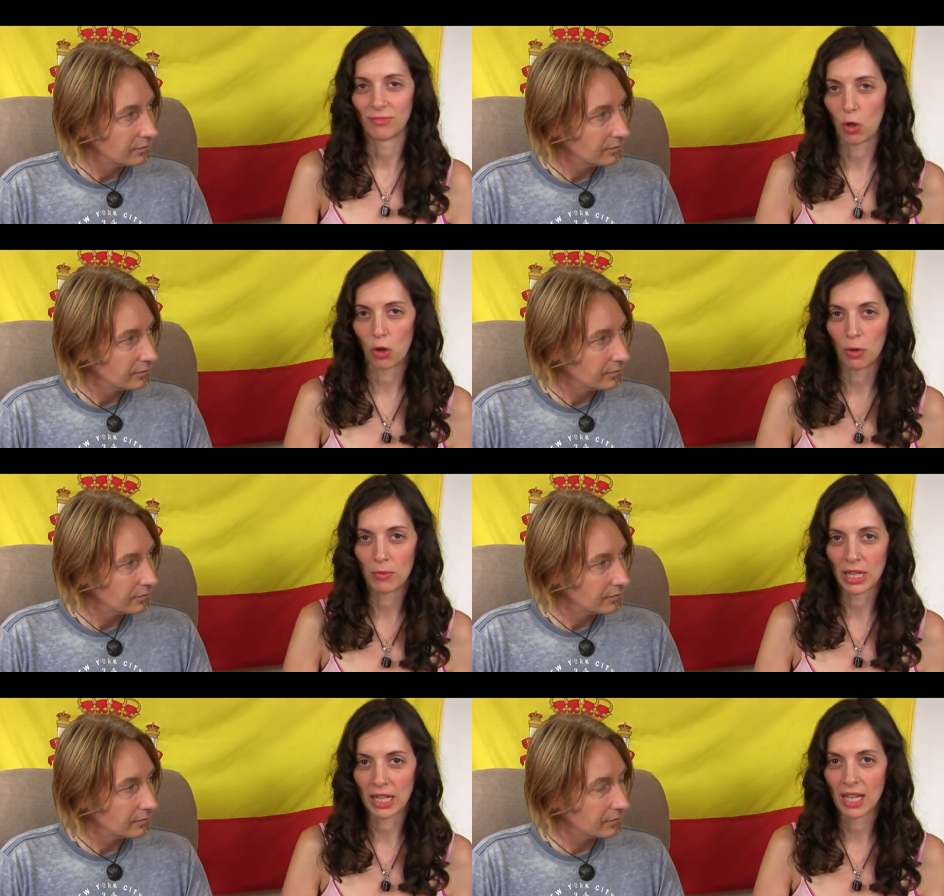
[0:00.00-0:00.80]

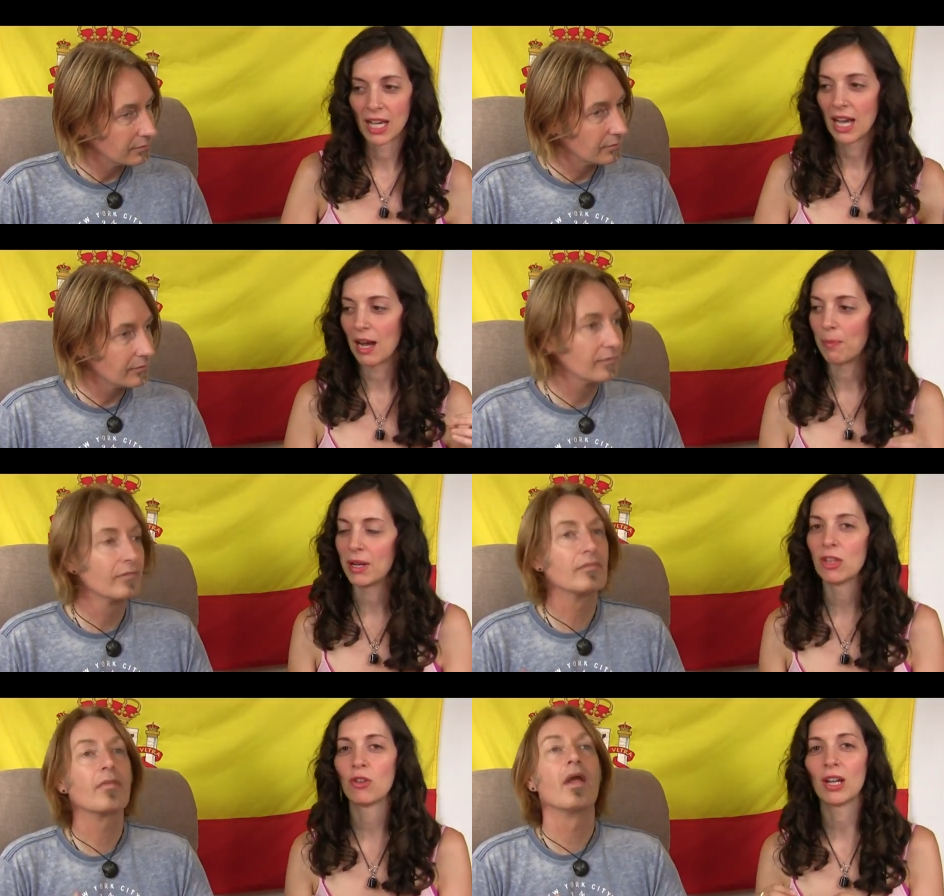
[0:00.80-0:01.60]
Speaker 1: Colombia.
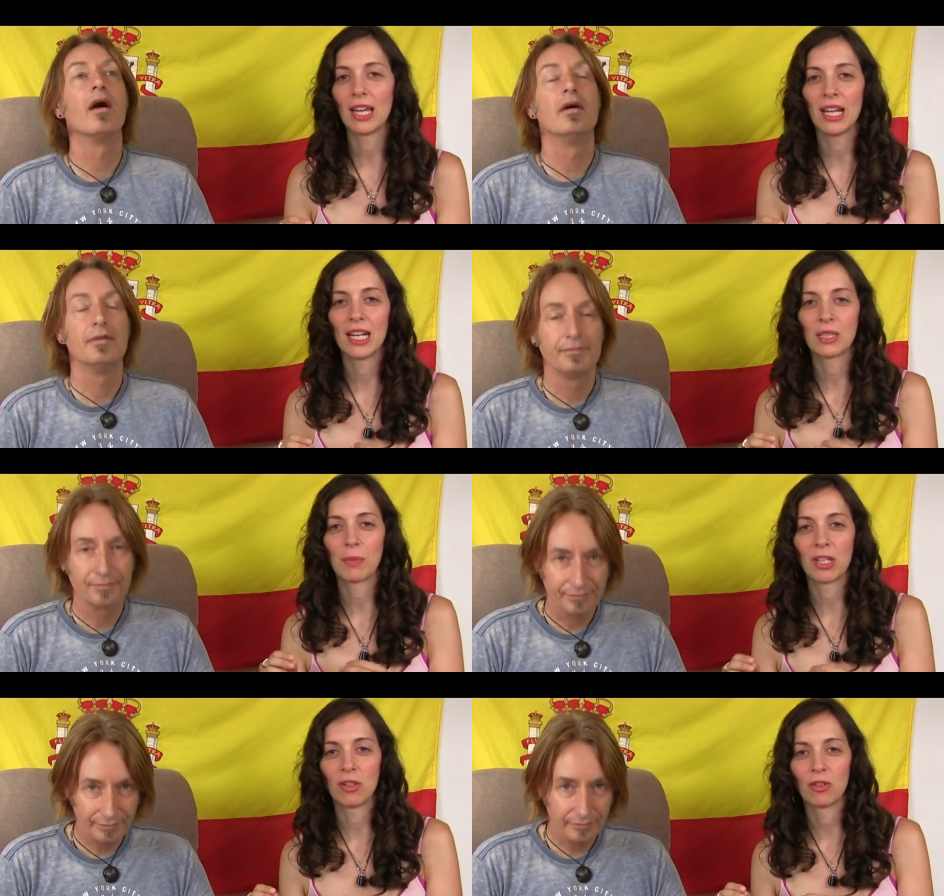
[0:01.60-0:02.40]
Aprendo el
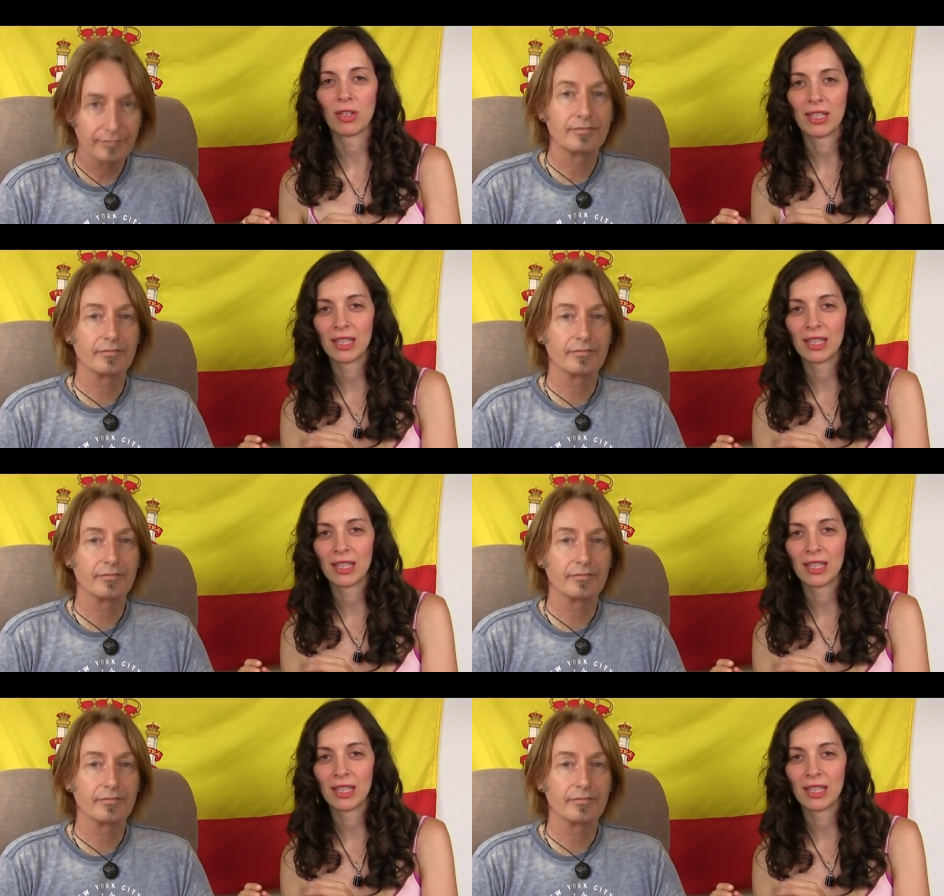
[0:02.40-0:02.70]
español